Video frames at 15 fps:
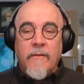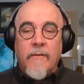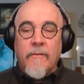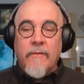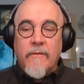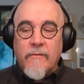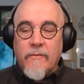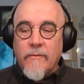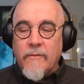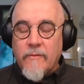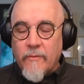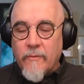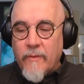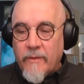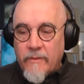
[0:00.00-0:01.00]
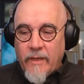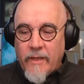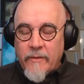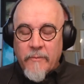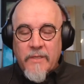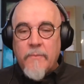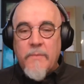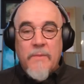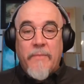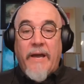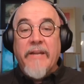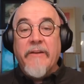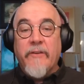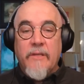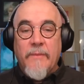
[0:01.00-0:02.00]
so I don't mean to be
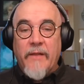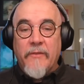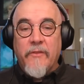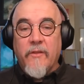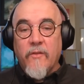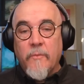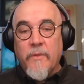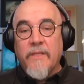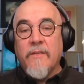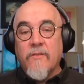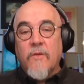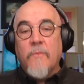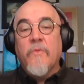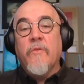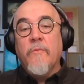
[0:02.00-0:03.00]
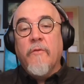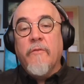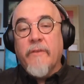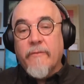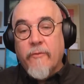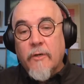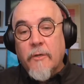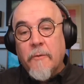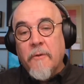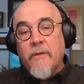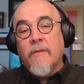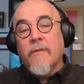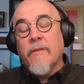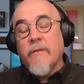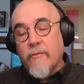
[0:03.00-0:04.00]
binary about this, but in terms of moving forward,
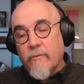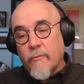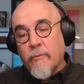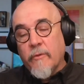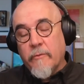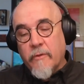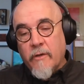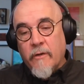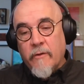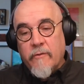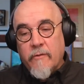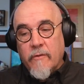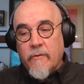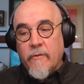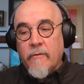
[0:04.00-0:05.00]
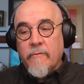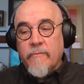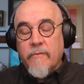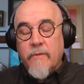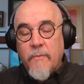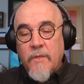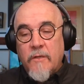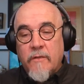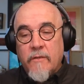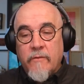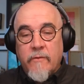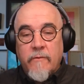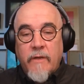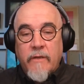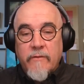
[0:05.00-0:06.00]
at least with regards to kind of
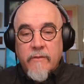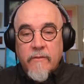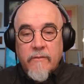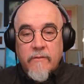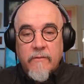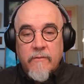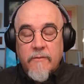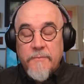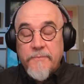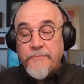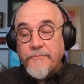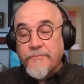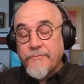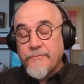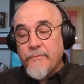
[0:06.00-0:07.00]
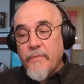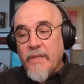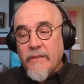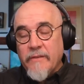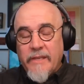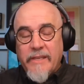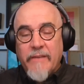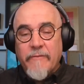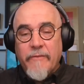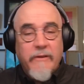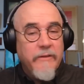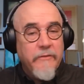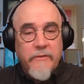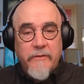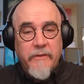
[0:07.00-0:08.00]
communities and residences, taking
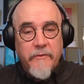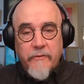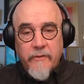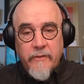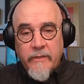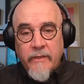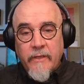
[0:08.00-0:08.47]
very seriously